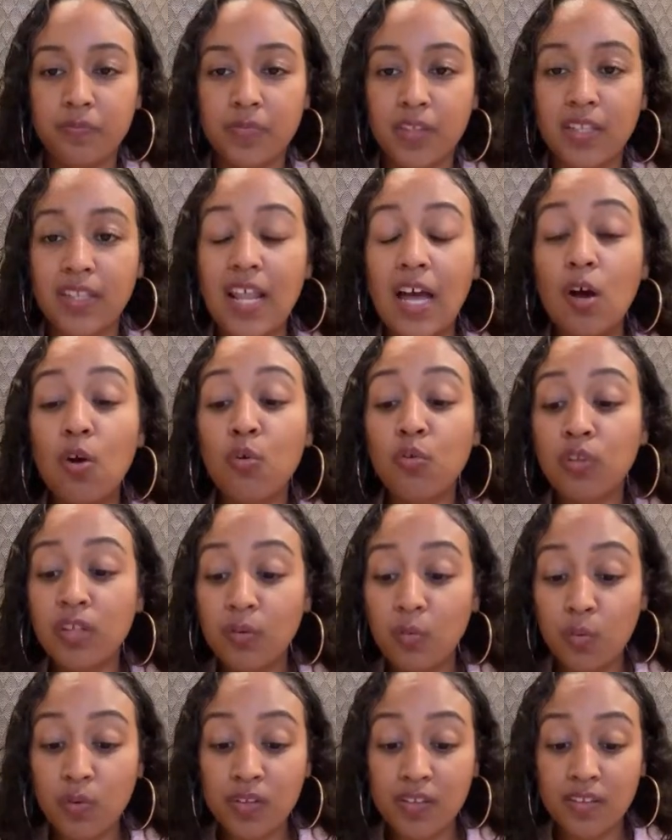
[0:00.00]
Not only
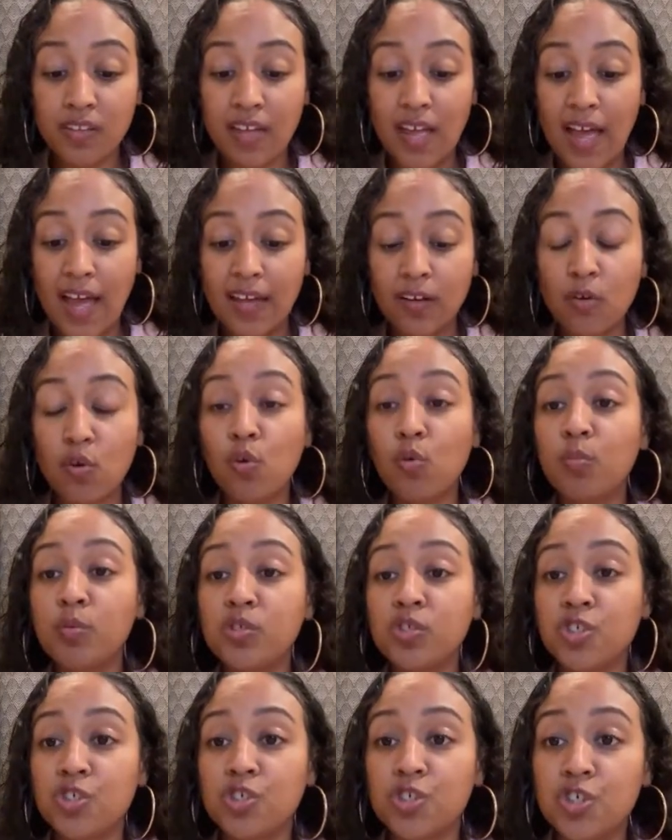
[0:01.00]
was had a whole
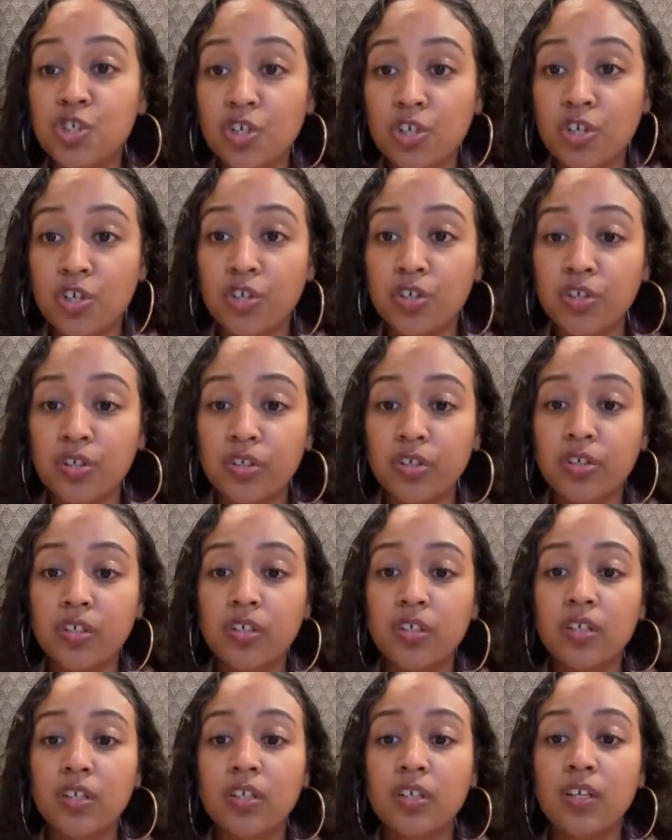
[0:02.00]
bunch of sugar
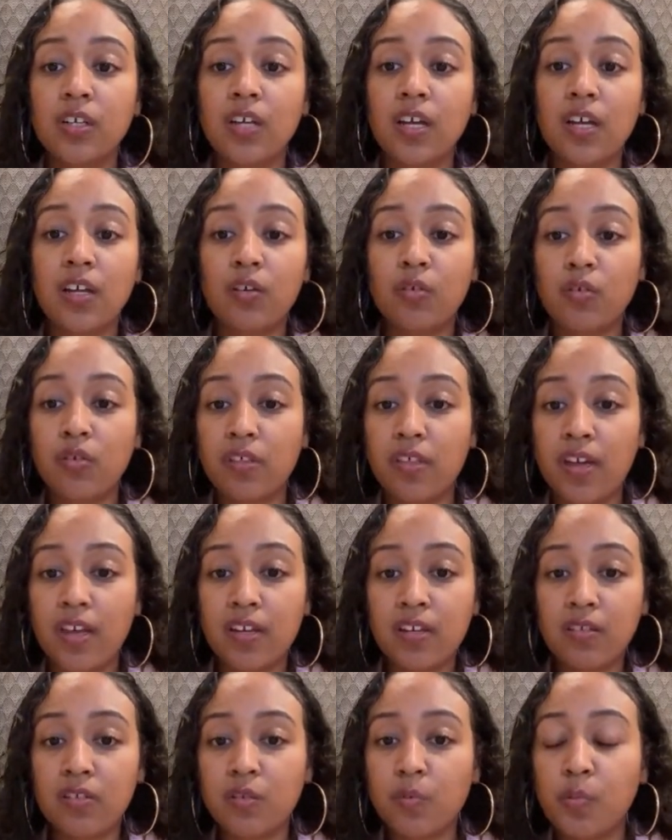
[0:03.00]
and all that,
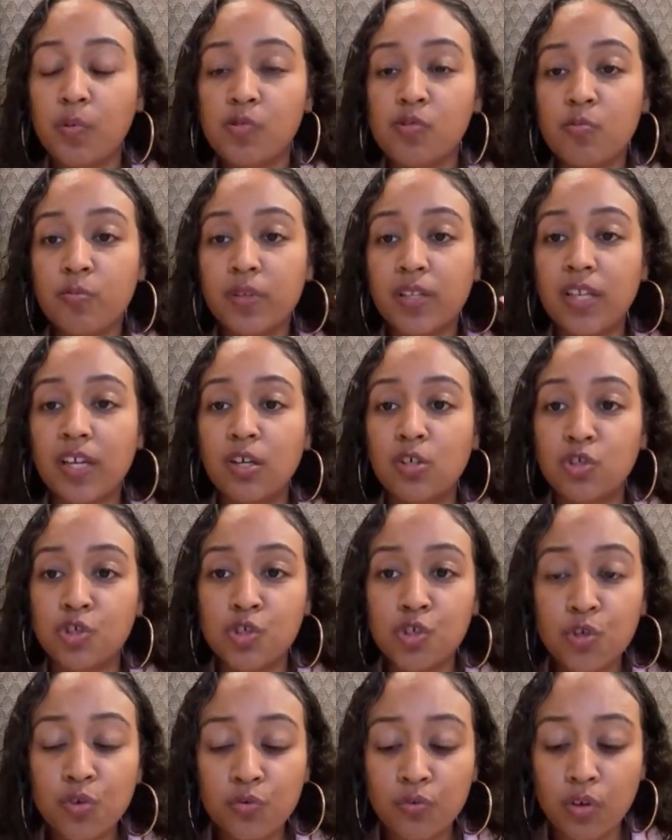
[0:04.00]
and it's supposed to be like a
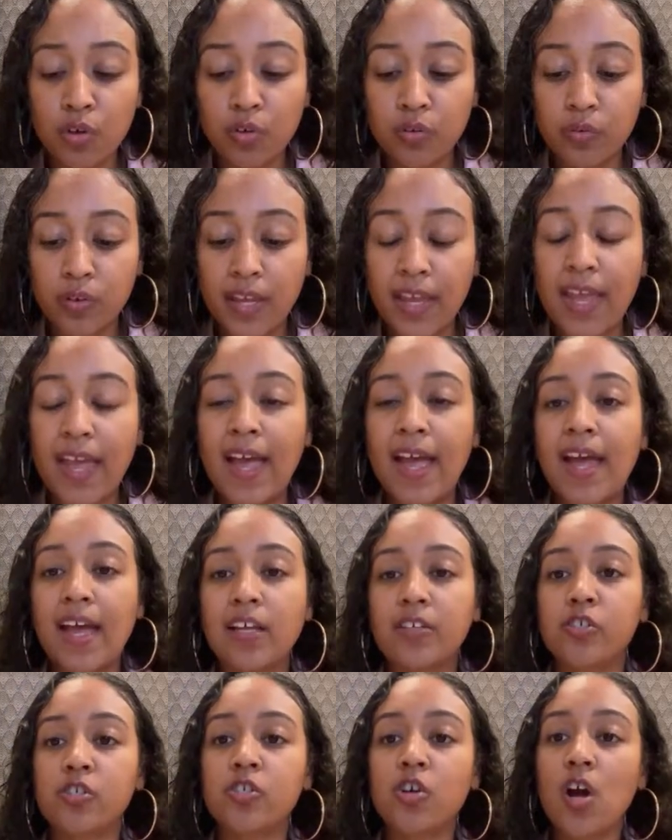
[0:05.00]
churro, it
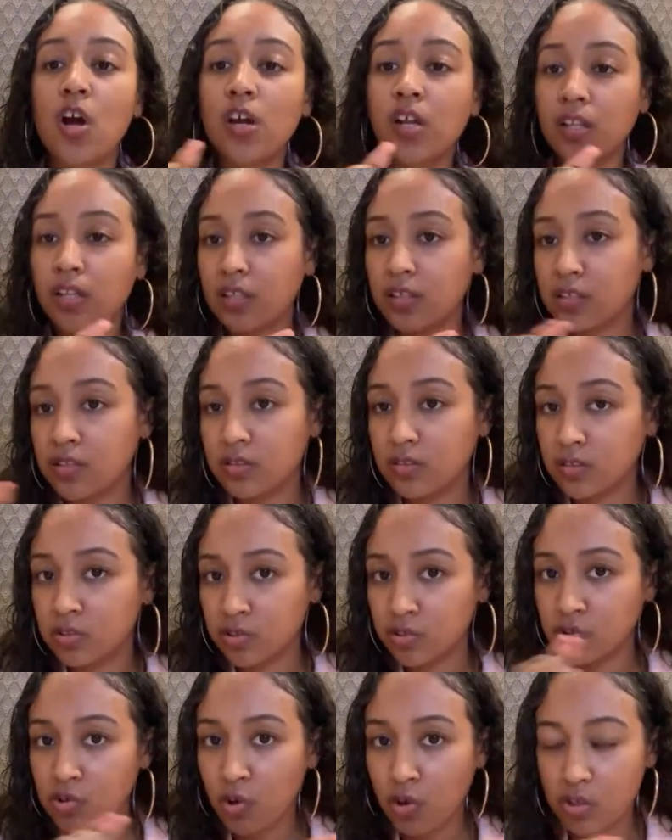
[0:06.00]
had chocolate
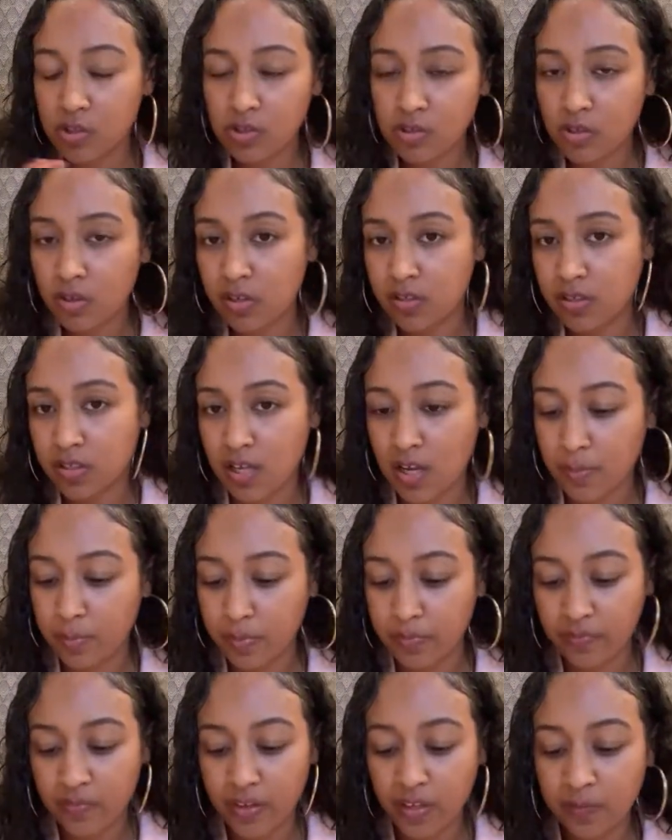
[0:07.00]
sauce on top
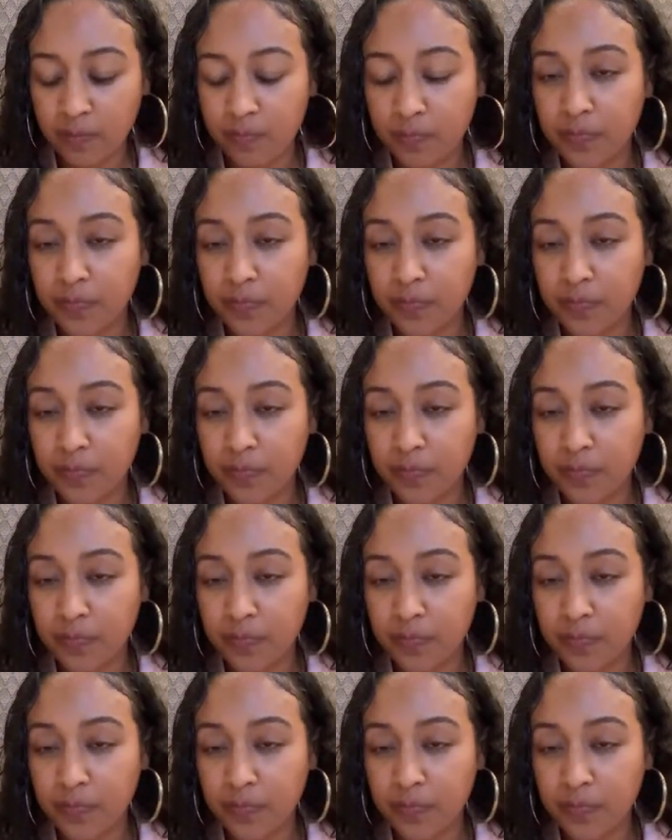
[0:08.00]
of it.